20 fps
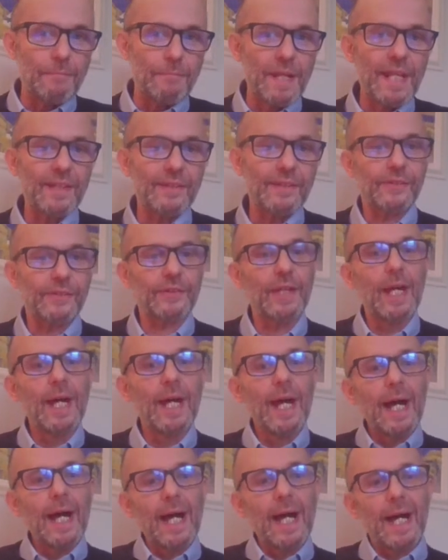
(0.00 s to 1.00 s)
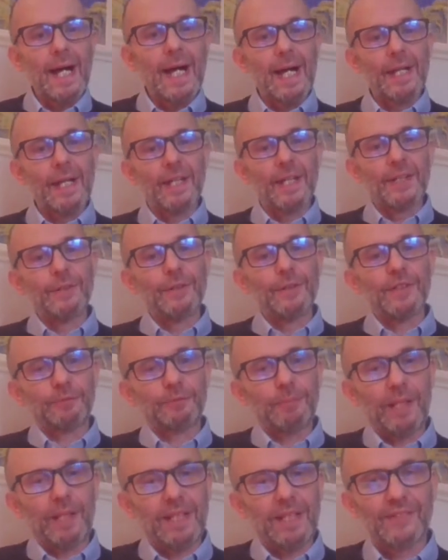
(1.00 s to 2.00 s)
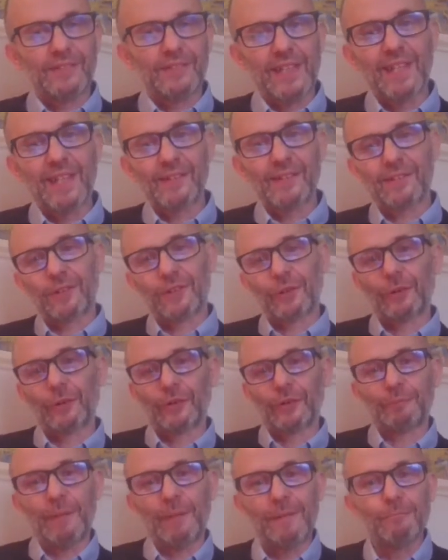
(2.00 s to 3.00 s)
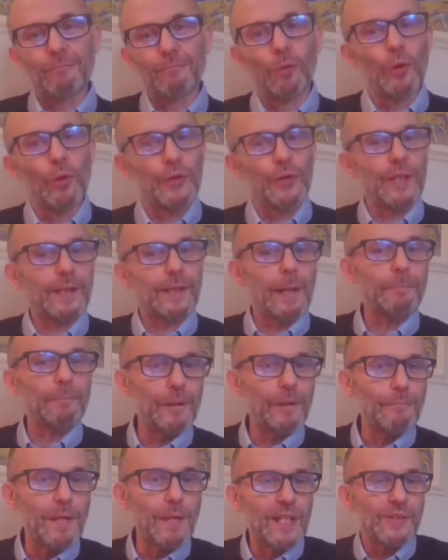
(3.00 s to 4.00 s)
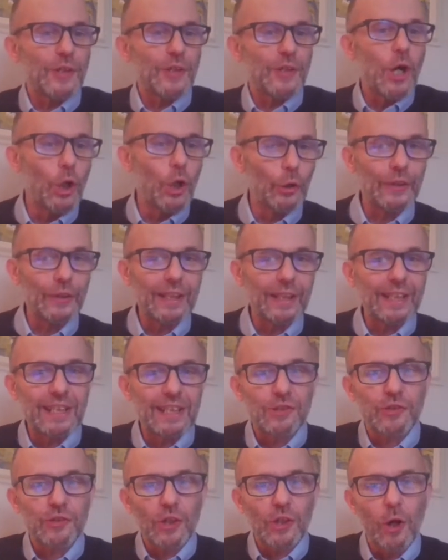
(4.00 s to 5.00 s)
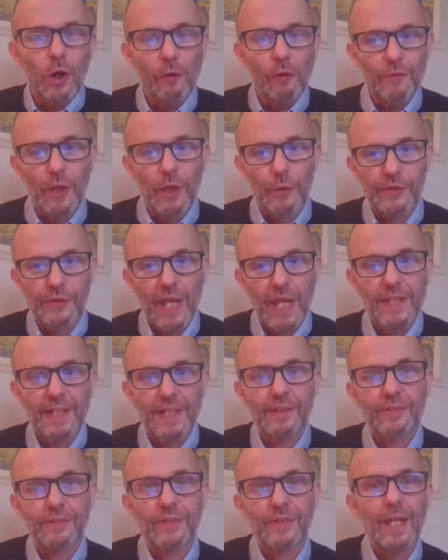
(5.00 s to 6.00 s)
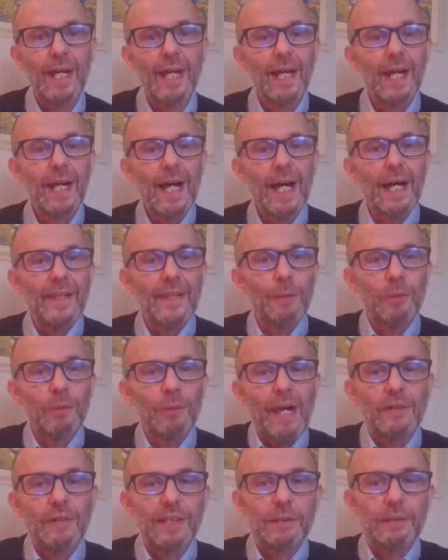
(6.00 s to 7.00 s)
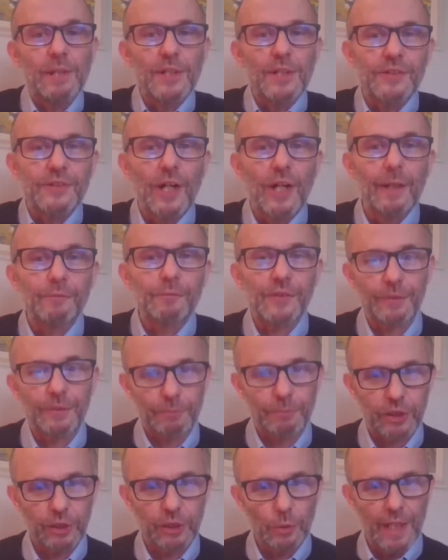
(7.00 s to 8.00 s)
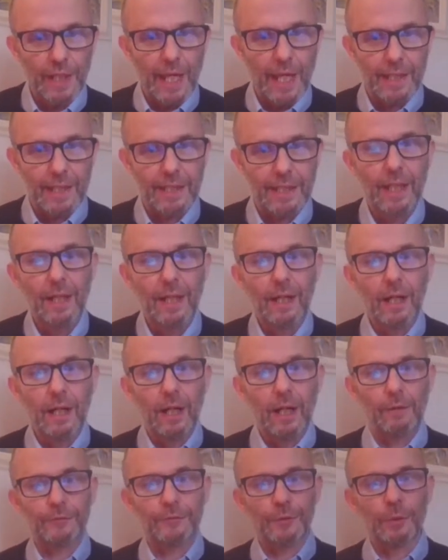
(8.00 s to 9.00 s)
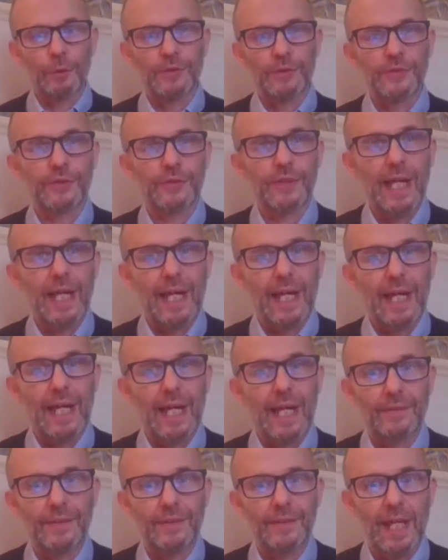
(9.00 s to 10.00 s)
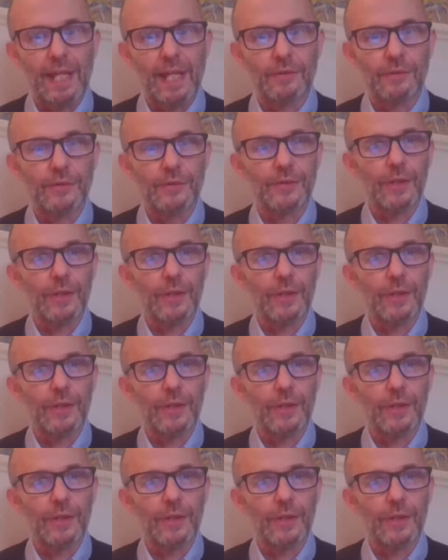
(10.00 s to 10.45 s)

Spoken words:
minutes. And I don't intend to spend more than a couple of minutes on each of those headings. And then we'll have a little bit of time for some Q&A afterwards at the end